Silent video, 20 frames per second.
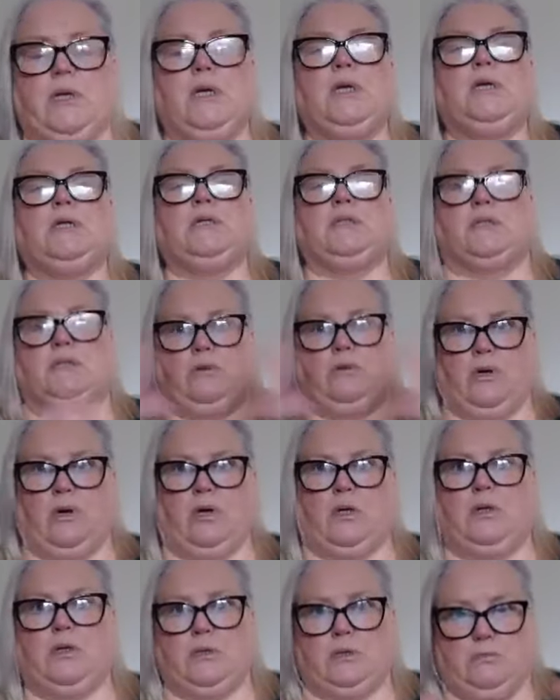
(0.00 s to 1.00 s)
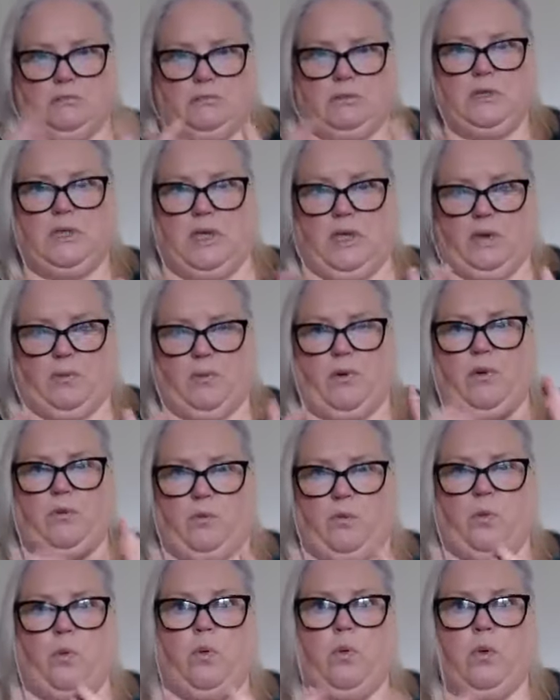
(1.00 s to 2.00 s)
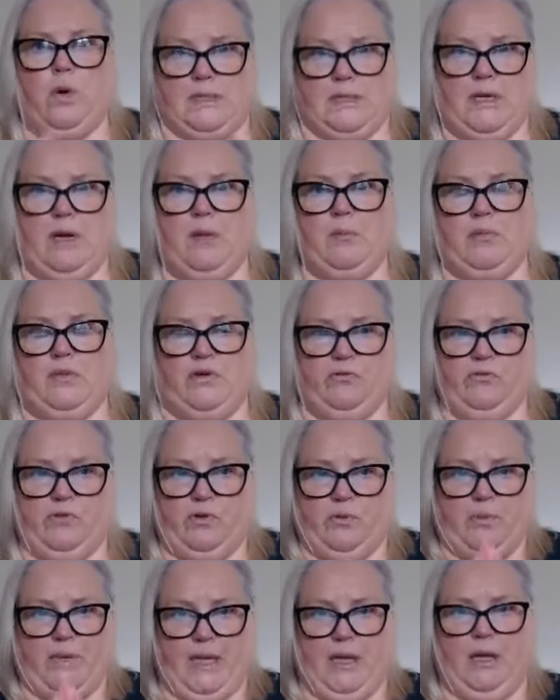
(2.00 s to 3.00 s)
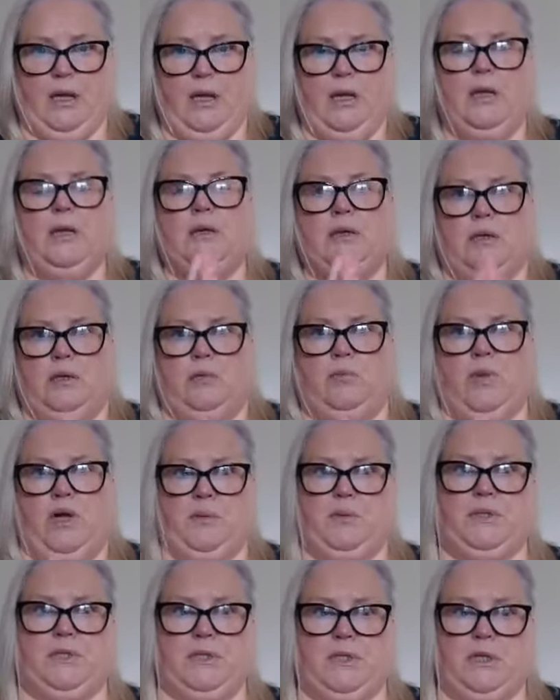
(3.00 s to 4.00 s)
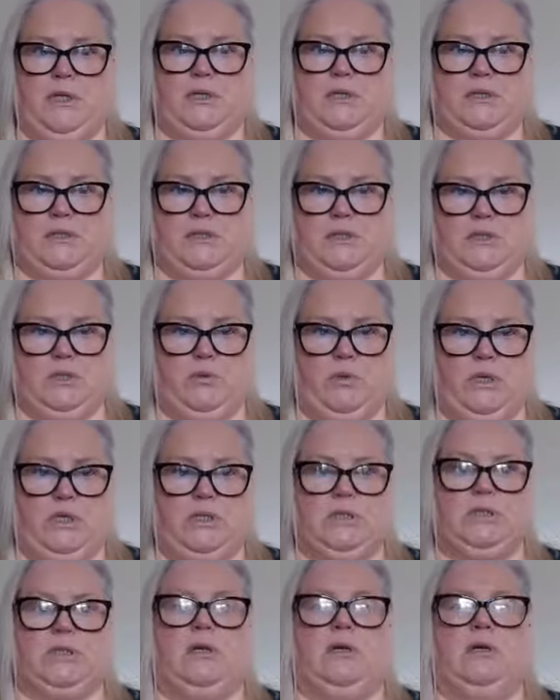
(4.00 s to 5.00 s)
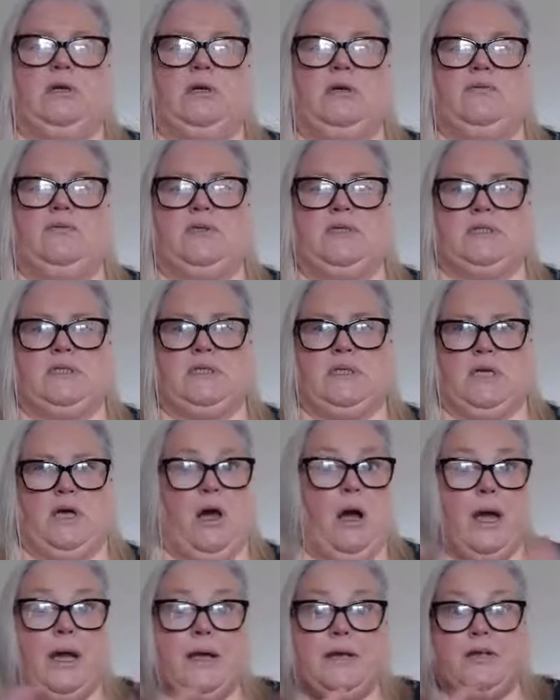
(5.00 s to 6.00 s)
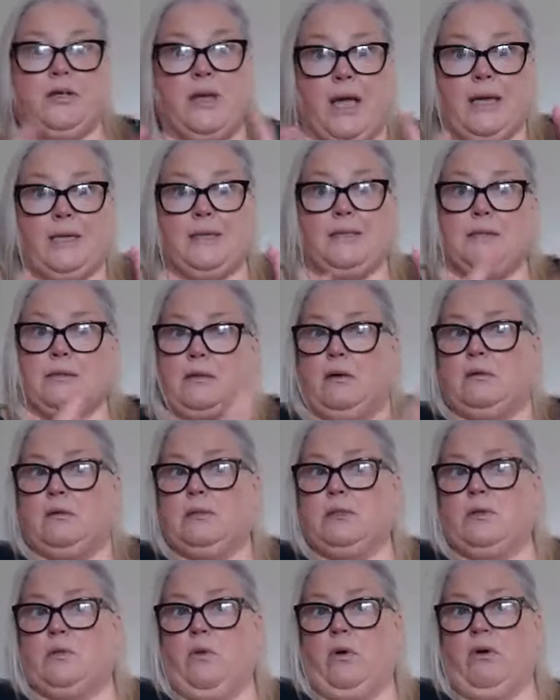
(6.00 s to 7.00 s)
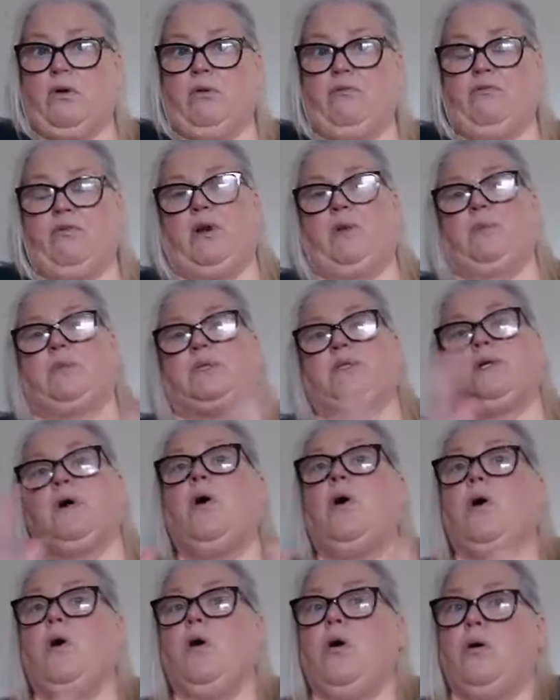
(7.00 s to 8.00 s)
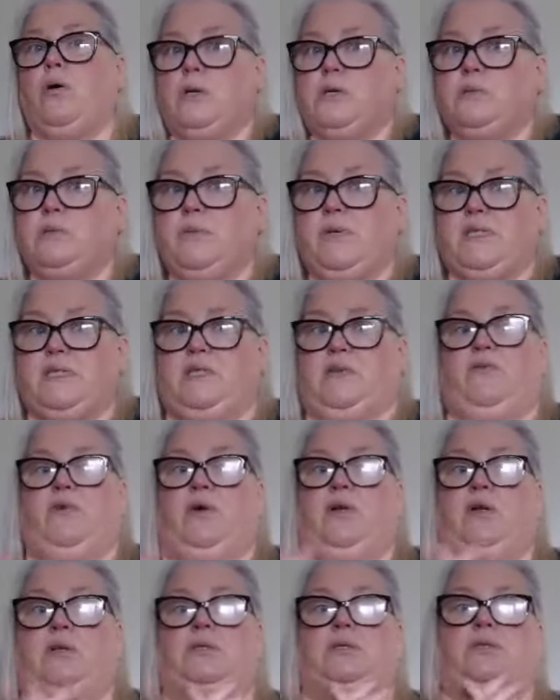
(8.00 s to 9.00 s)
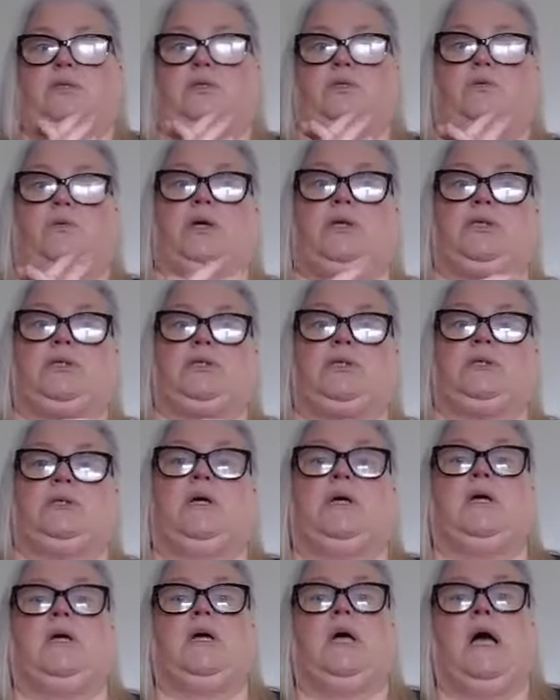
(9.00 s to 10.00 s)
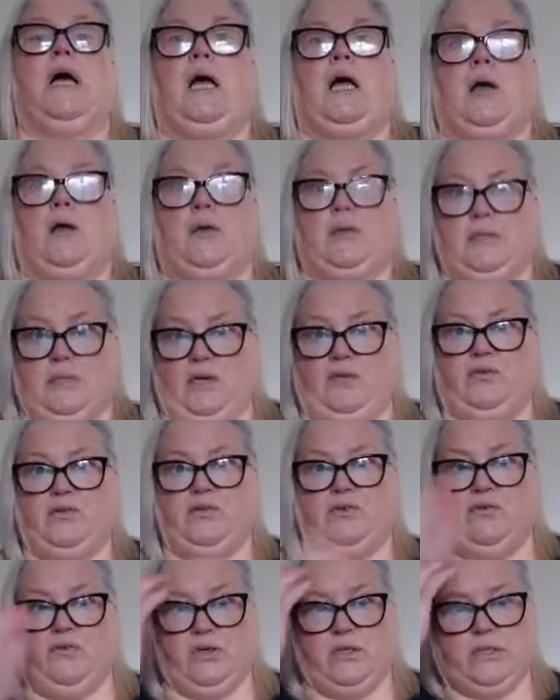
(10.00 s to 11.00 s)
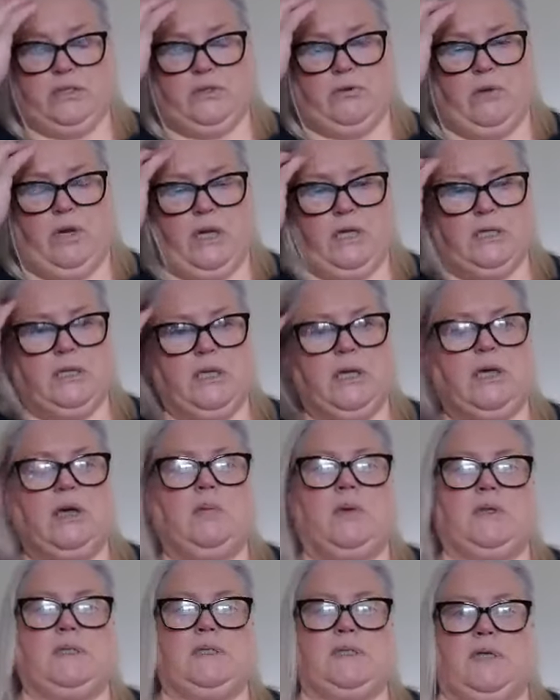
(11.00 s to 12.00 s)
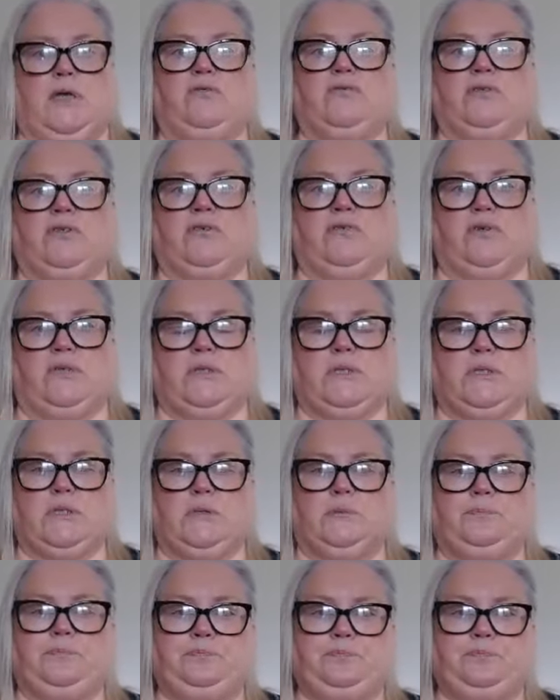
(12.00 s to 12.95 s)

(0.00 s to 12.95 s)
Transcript: So you've got to think about what's happening for me in my particular situation, and if it's in either case, toxic work environment or domestic violence situation, safety first. Okay, think about safety first.